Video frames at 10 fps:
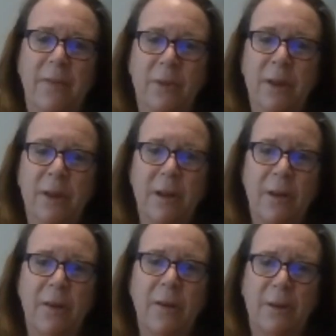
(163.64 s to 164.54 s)
really
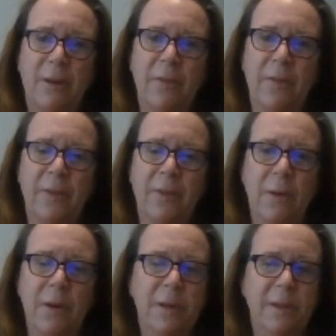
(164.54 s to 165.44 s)
hard
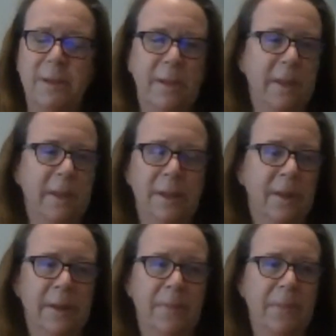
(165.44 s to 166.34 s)
because
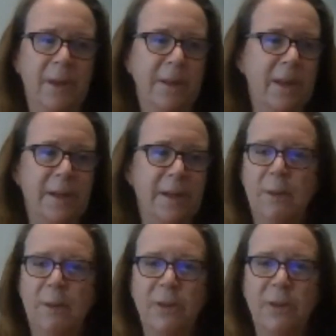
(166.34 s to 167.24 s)
they take so
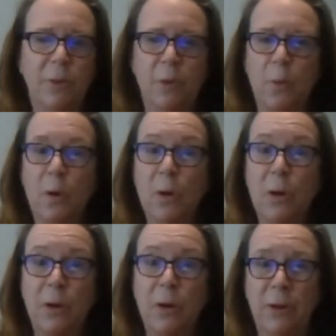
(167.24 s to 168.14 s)
much more work
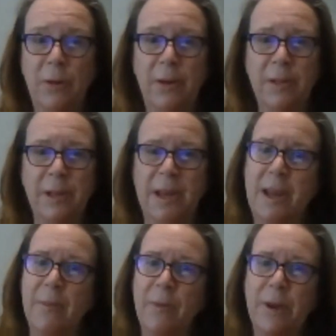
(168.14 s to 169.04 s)
because they
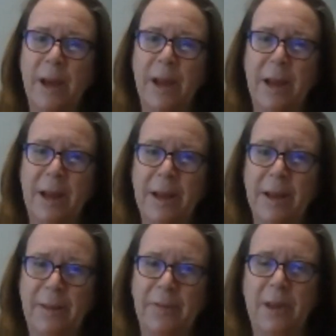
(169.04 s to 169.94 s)
keep forgetting.
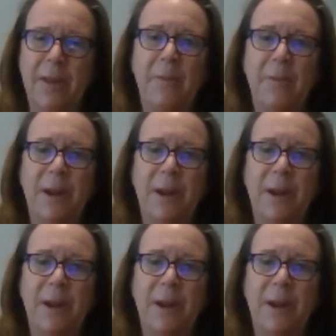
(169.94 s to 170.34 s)
And then when I